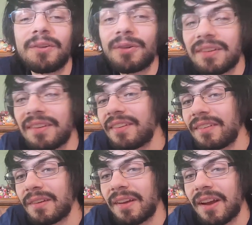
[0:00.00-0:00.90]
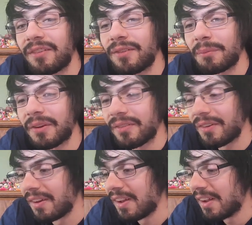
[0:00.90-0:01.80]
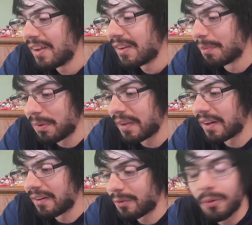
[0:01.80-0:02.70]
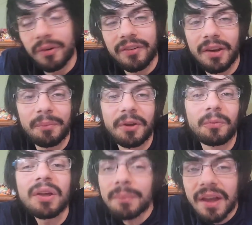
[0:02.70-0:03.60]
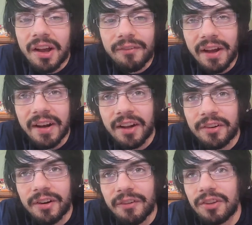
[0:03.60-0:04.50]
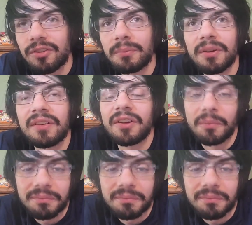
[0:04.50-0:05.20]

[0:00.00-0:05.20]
You're teasing the customers, the players. Oh, there's gonna be a remake of Einhanda eventually, but no.